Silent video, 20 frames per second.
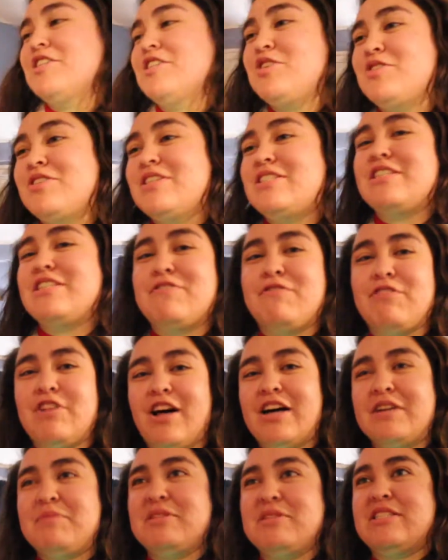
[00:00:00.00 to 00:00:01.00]
So this is
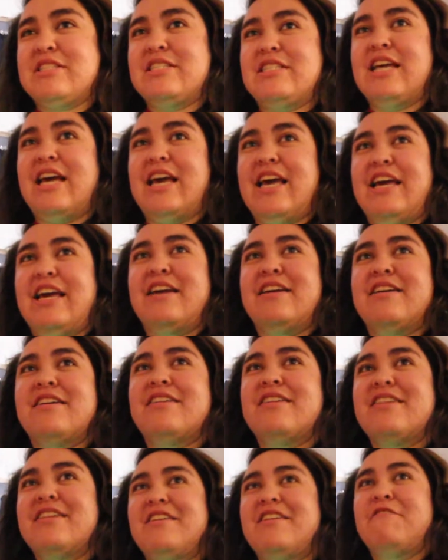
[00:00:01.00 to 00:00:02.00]
Vlogmas Day
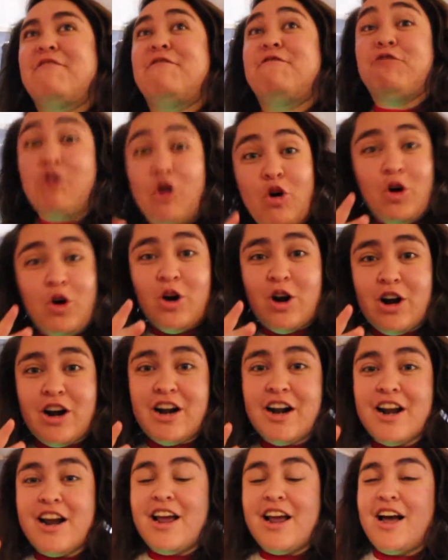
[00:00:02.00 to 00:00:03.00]

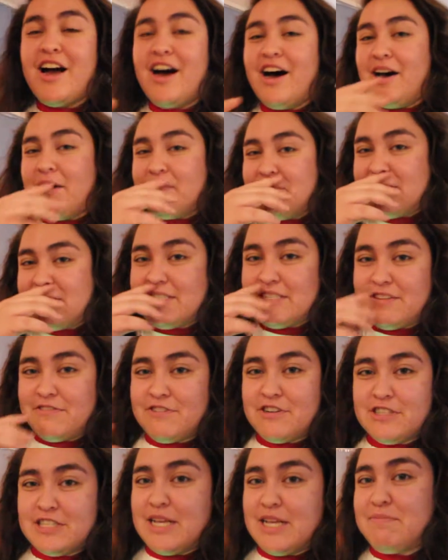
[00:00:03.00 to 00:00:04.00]
4. Um, this is the
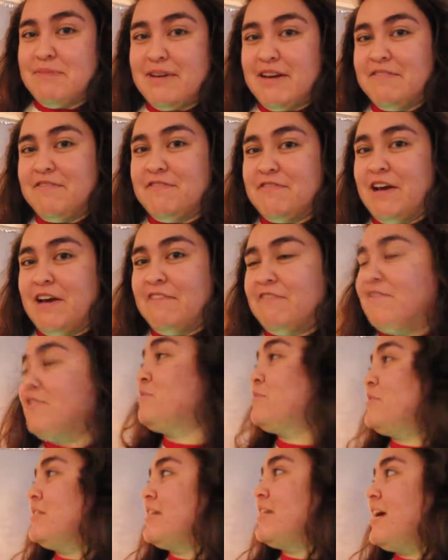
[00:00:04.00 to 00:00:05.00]
first clip I've, you I
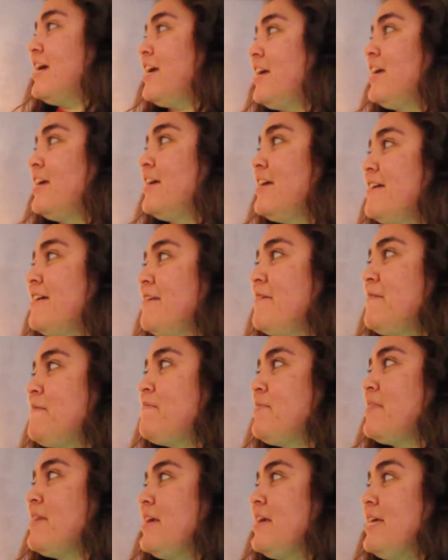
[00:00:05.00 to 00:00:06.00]
filmed today.
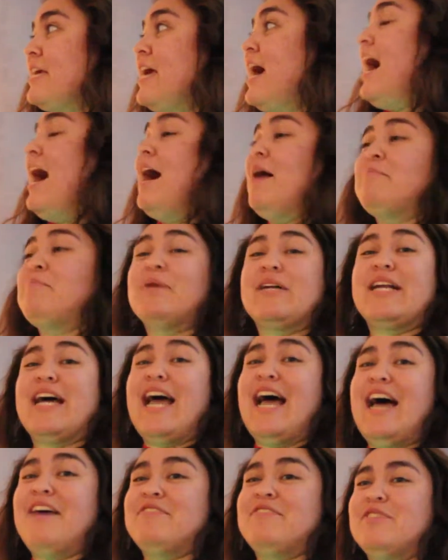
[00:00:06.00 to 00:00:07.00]
Yeah, but
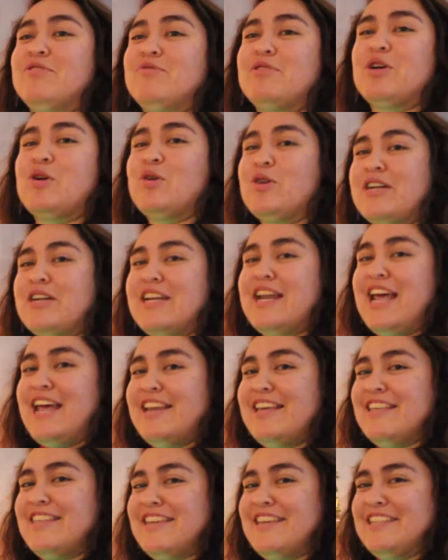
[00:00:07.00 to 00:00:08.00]
I haven't recorded
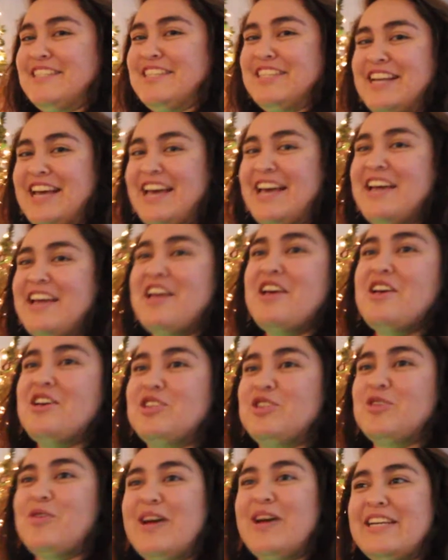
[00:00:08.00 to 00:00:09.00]
anything today,
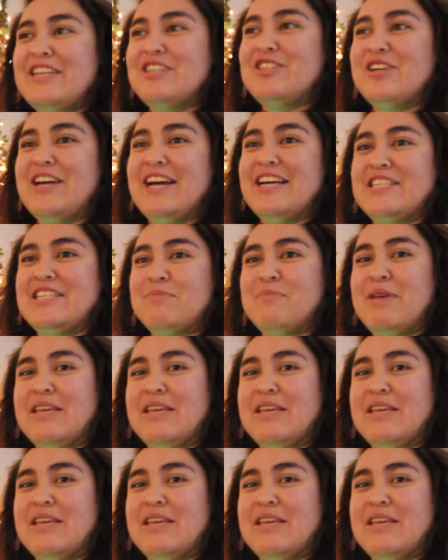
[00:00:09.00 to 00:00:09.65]
so I need you guys to